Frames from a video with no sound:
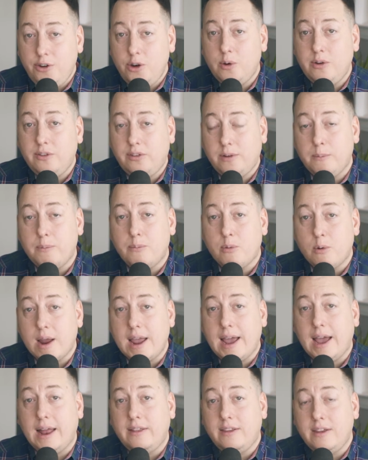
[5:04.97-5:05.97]
you as a
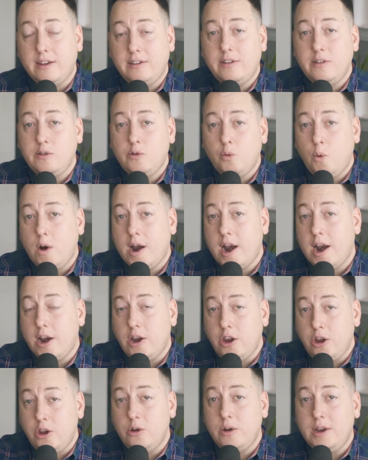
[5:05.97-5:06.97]
brand. This is where
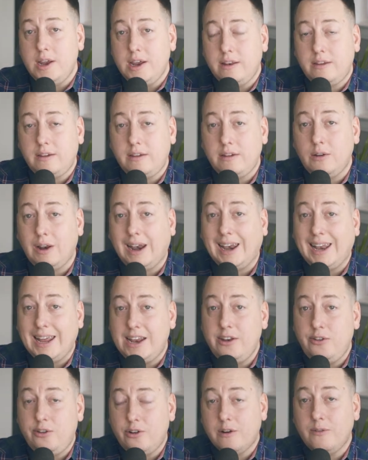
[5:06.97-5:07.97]
you need to
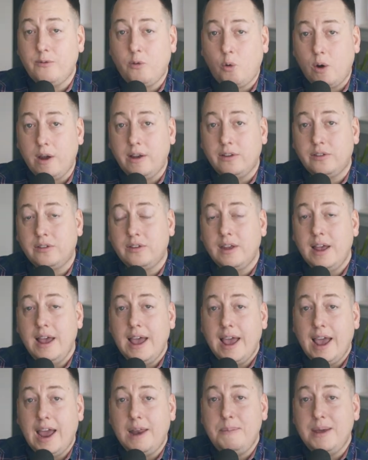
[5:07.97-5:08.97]
lend your voice
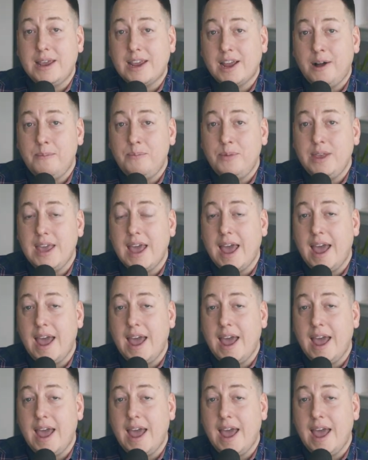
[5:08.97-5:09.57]
and become the